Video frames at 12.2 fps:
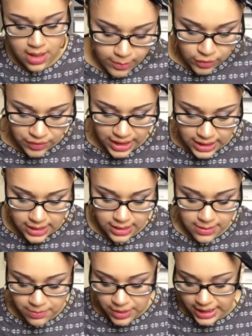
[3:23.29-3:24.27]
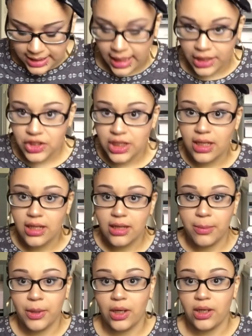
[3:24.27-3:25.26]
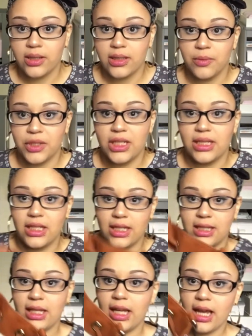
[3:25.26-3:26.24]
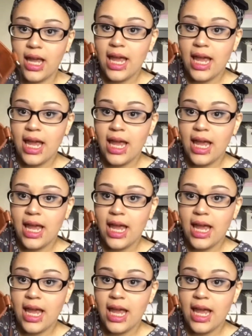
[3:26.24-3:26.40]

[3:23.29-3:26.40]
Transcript: Moving into the big section in the purse, which is just like